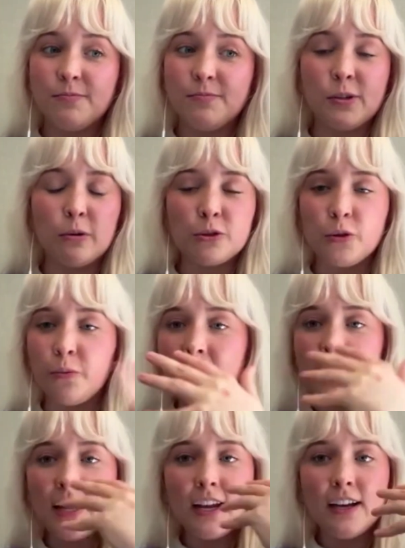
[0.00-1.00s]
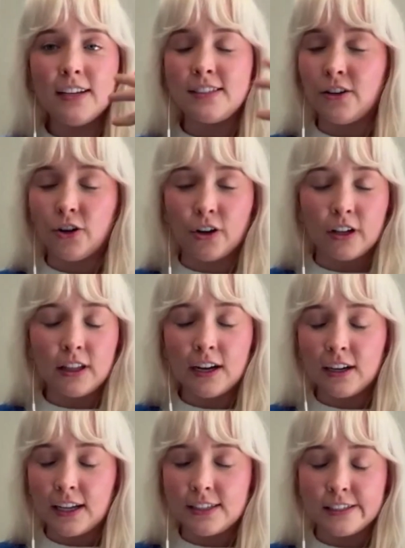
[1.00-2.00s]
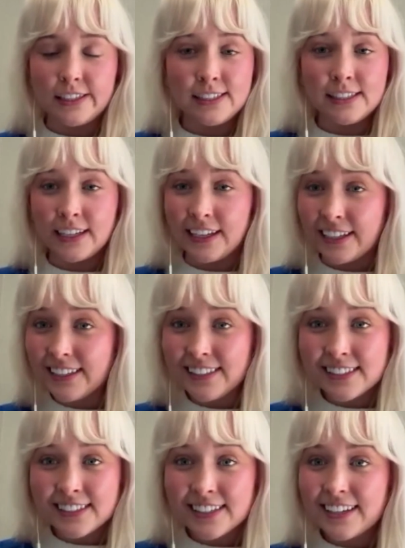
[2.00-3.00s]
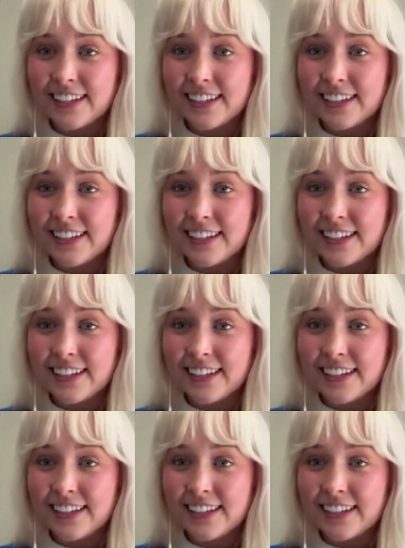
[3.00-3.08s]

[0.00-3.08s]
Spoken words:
social media is under Claire Leslie Sings.